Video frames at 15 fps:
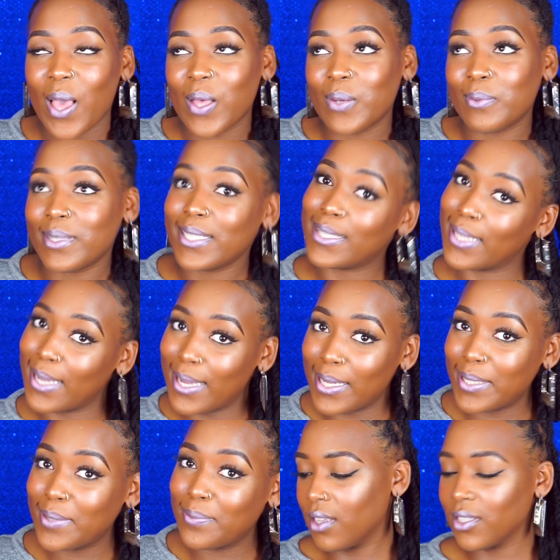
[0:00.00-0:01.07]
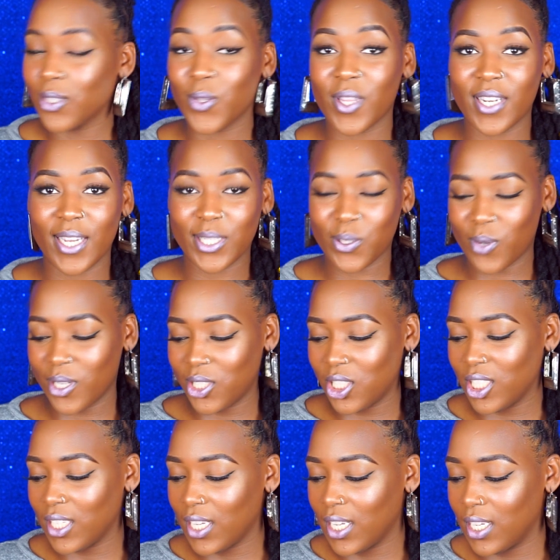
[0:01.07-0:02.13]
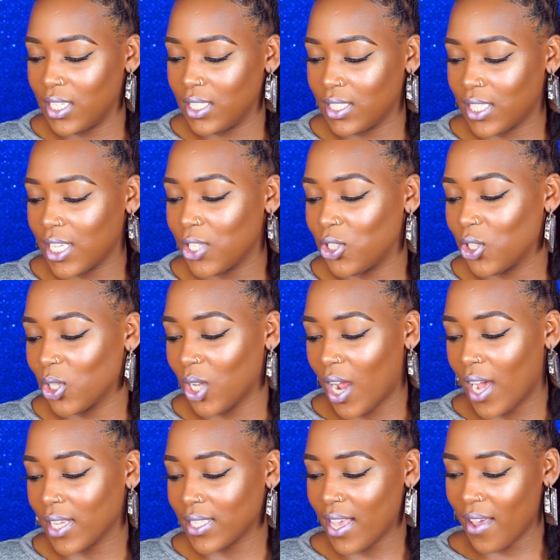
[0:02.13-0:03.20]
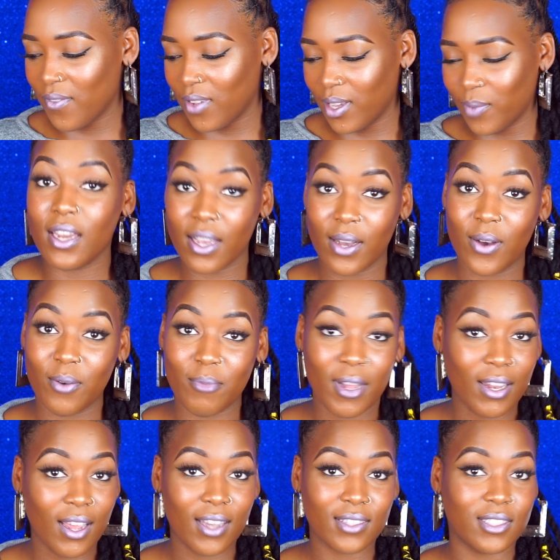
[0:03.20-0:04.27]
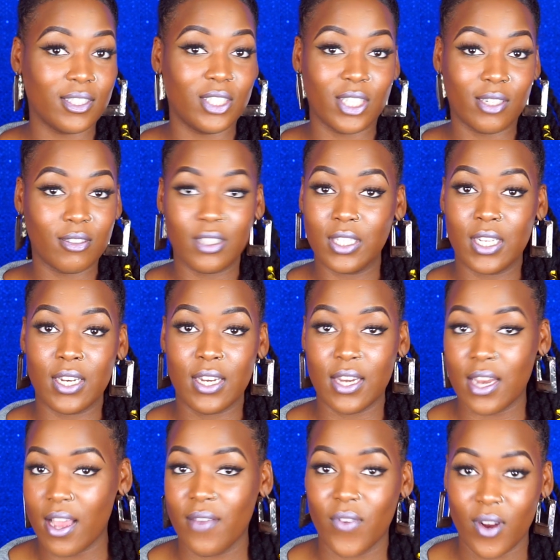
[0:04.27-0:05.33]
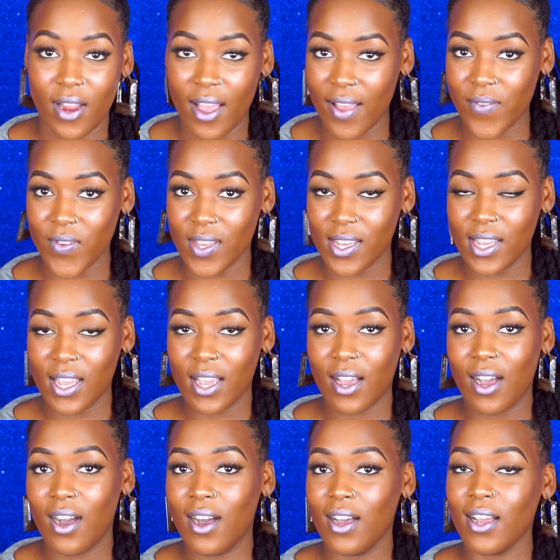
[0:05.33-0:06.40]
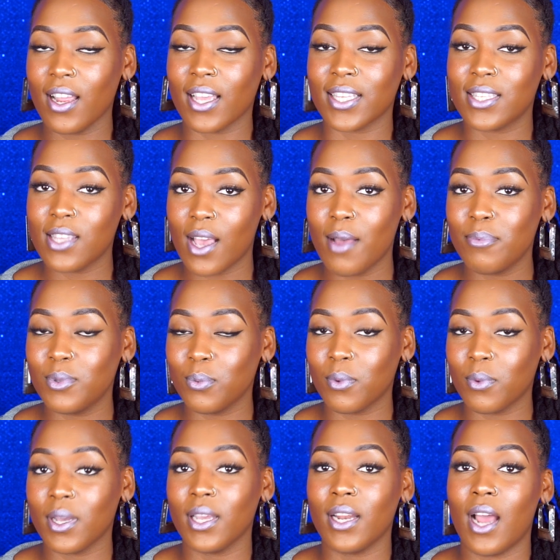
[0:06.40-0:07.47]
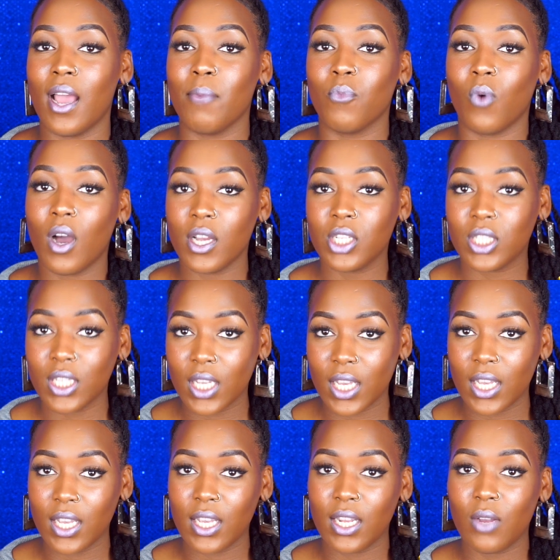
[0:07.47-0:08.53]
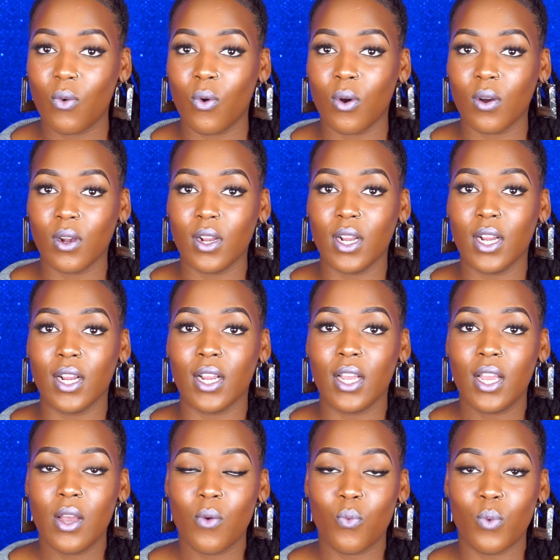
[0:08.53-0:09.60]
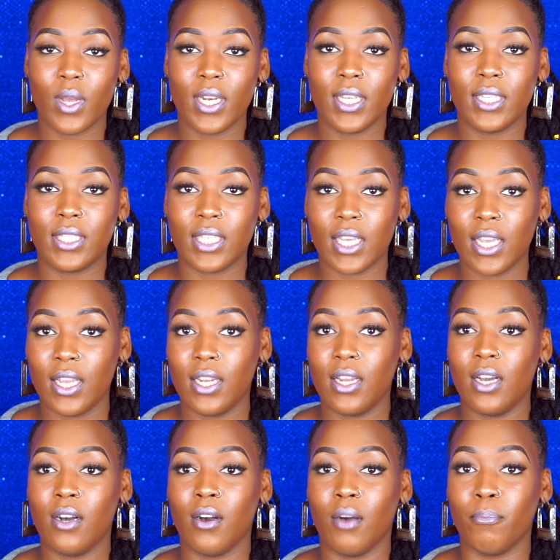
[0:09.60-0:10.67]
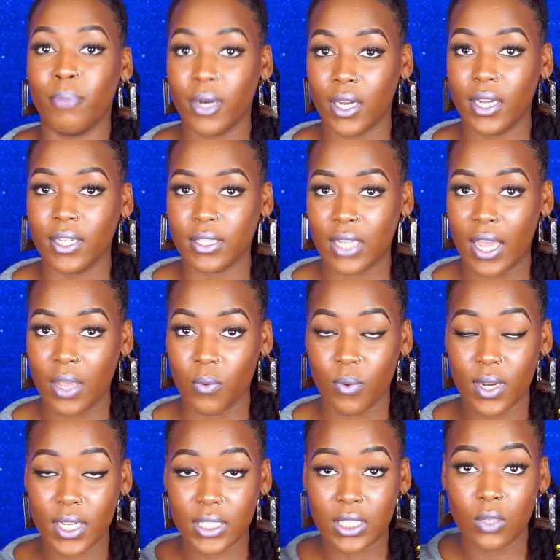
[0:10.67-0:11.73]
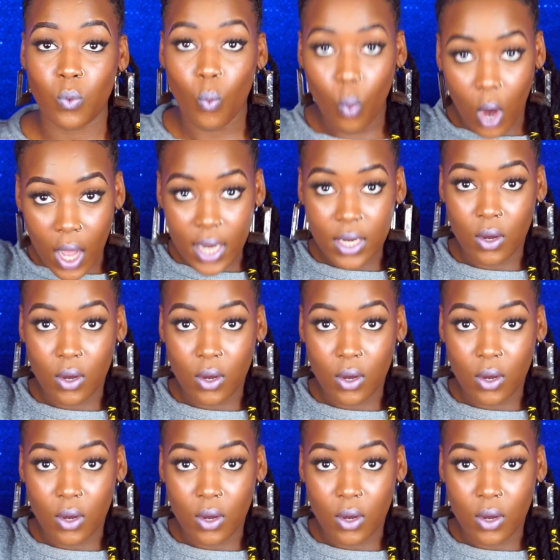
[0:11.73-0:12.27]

what's up? So the next question is your locks heavy? No, my locks are generally never heavy, except when I'm washing it or when it's in a bun. Like, when it's in one